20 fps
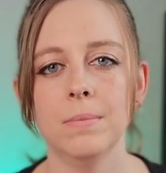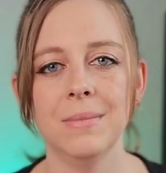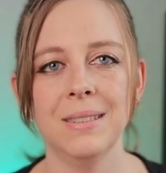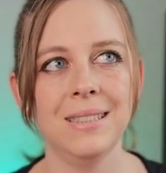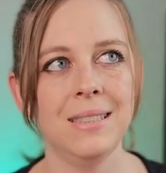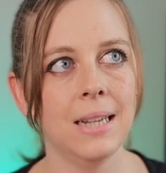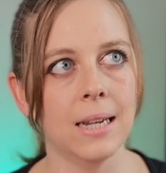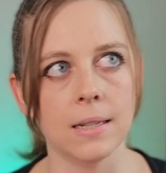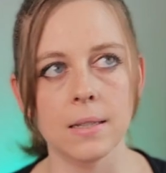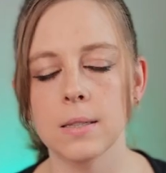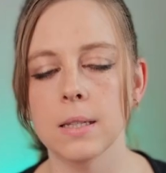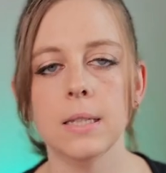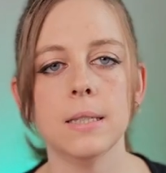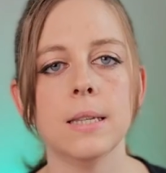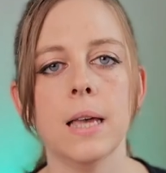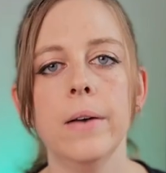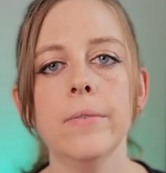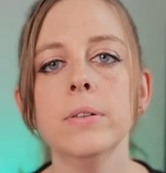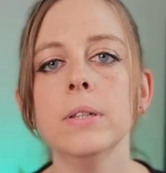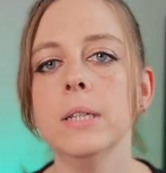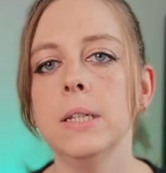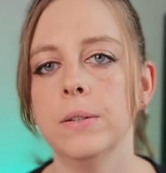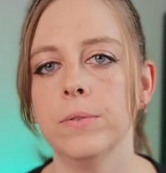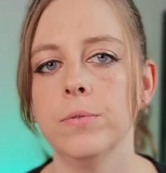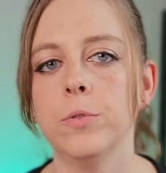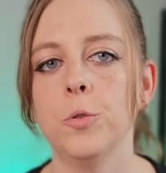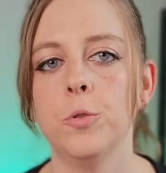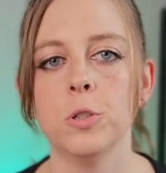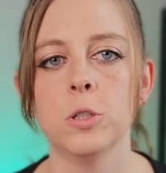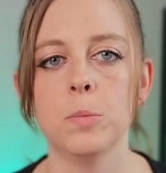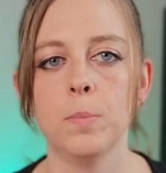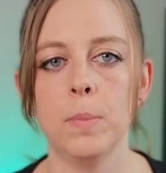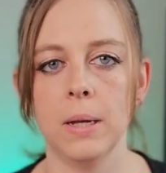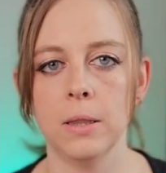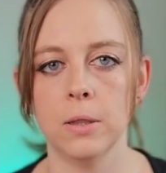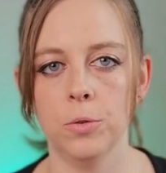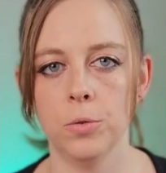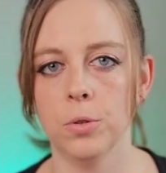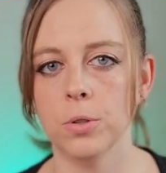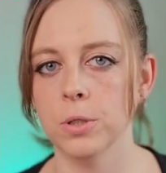Yes, it's heavily influenced by
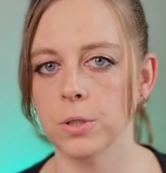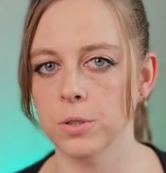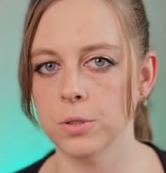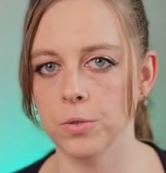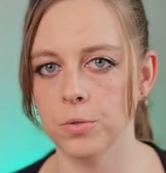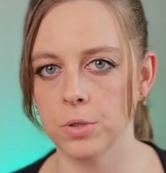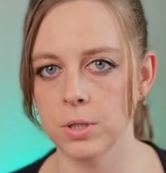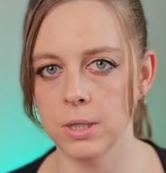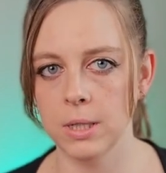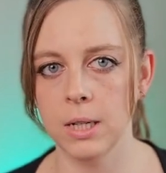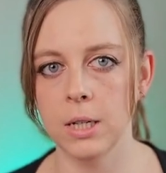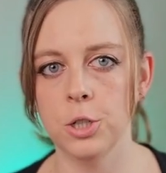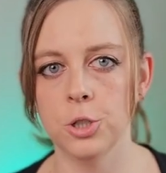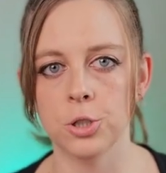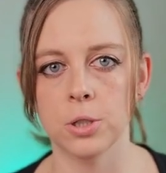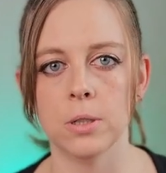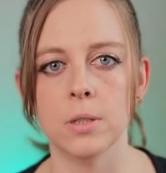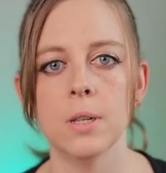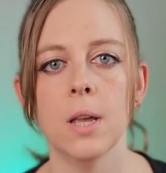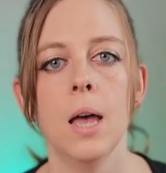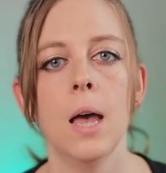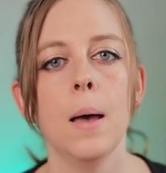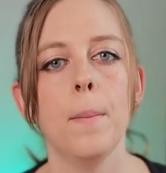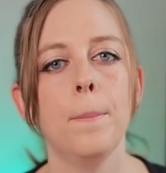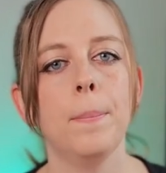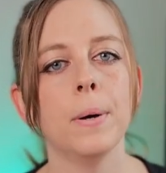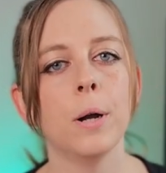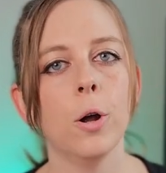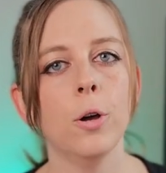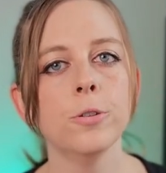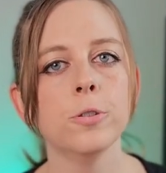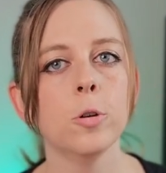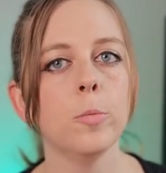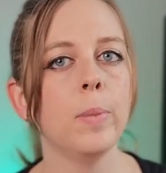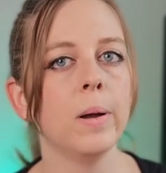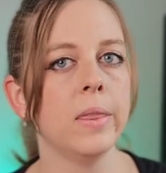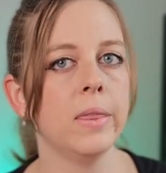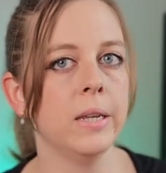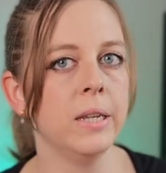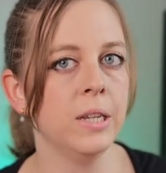local associations, but also
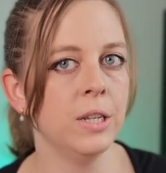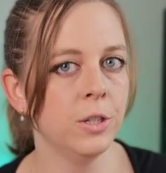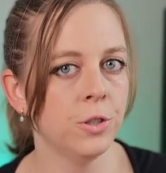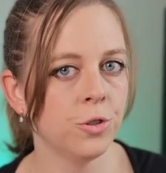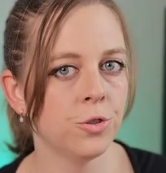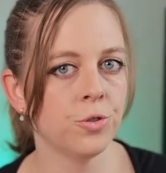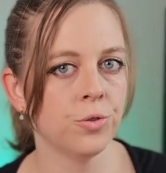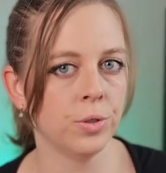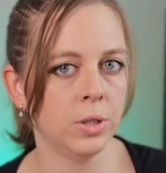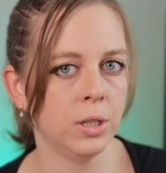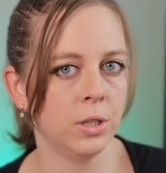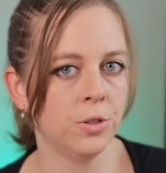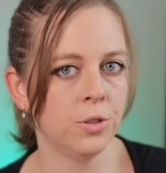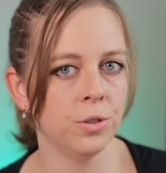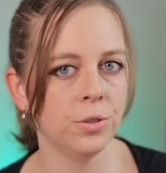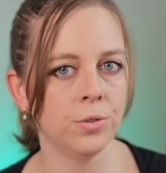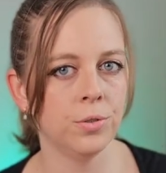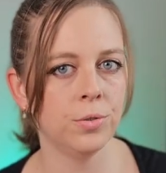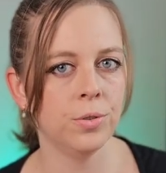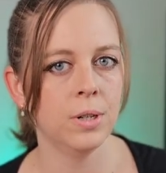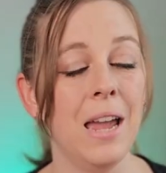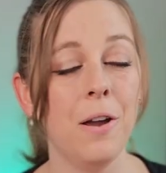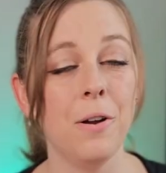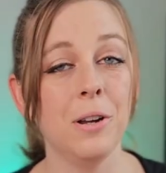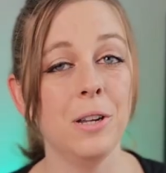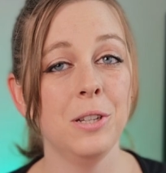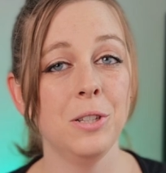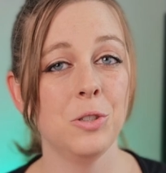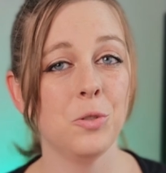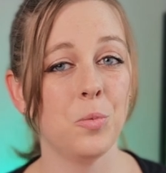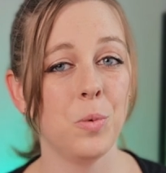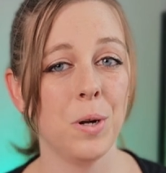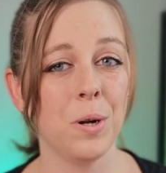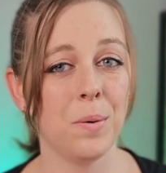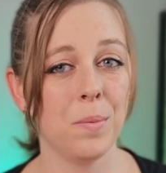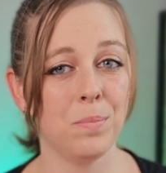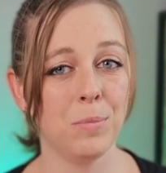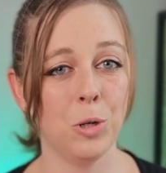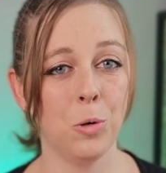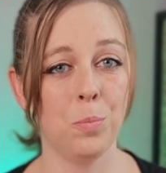by the history too. Areas
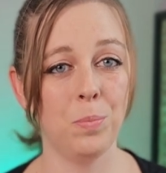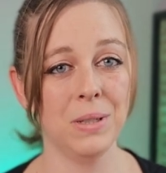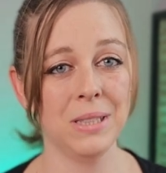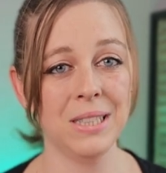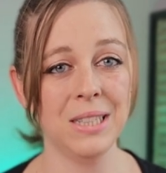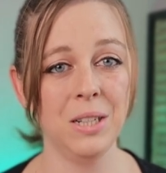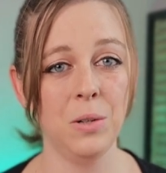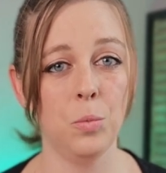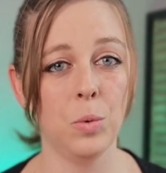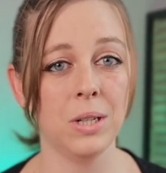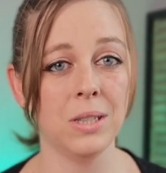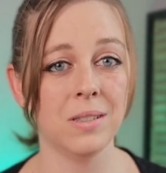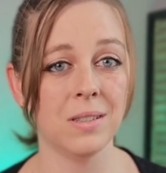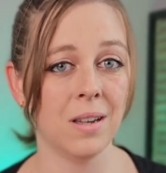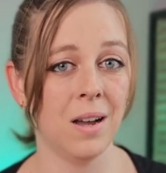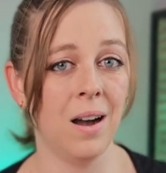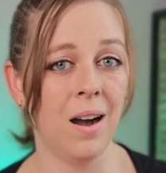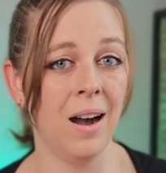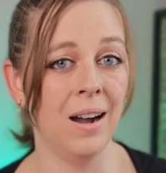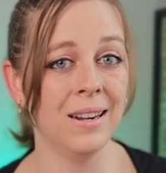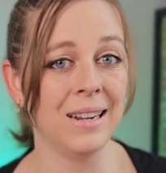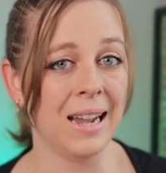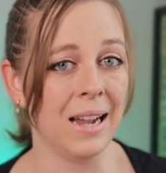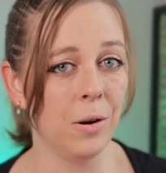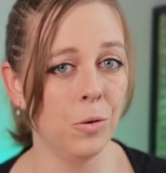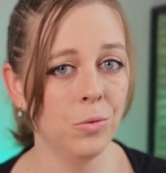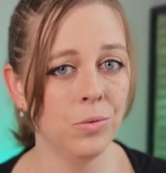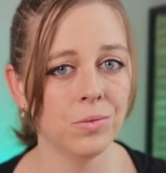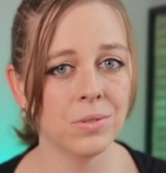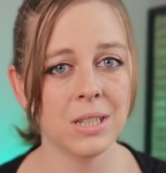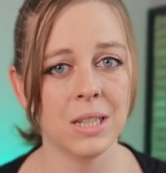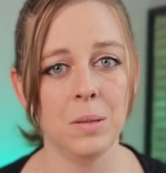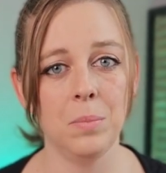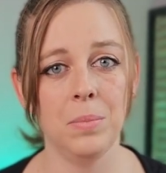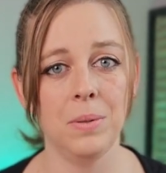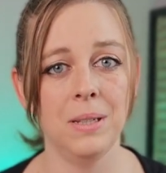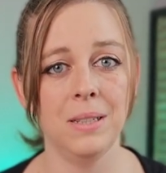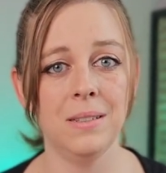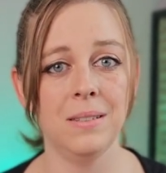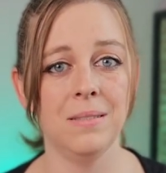where nobility once hung out can
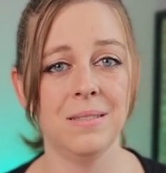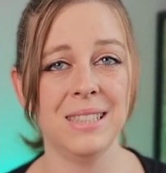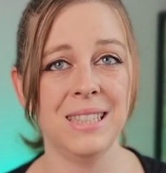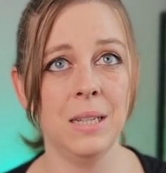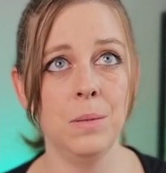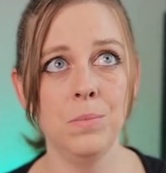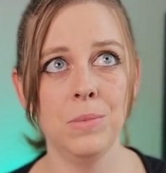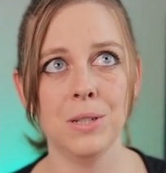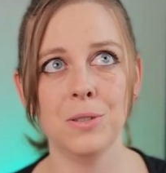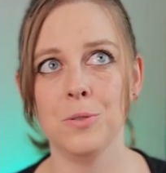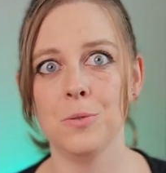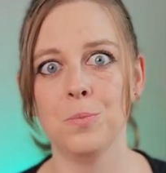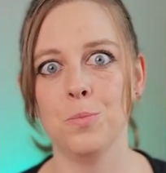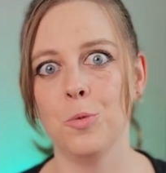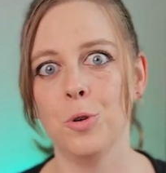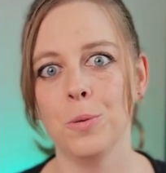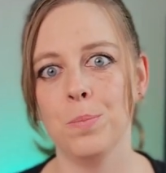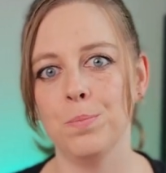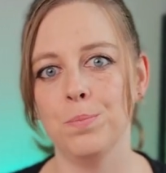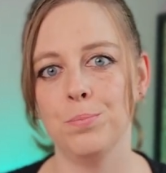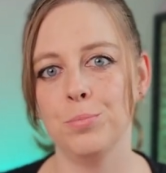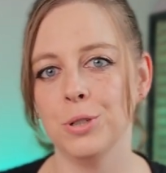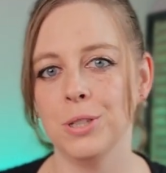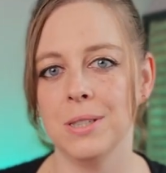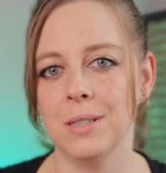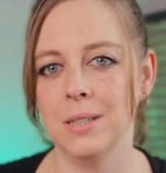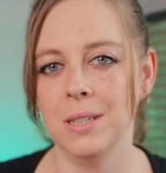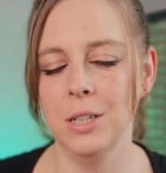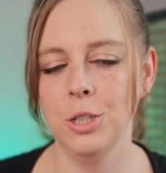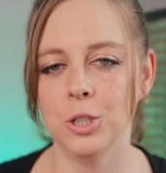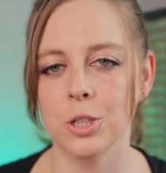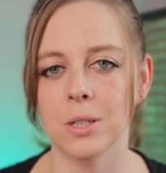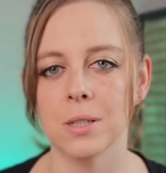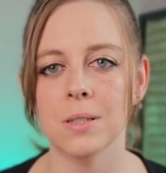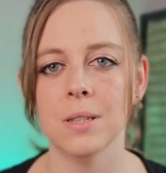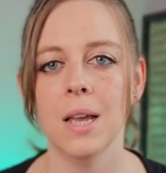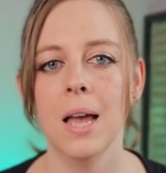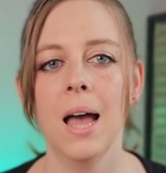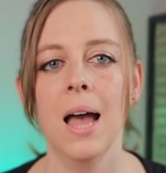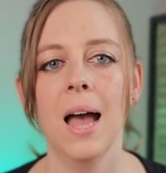be seen as more prestigious.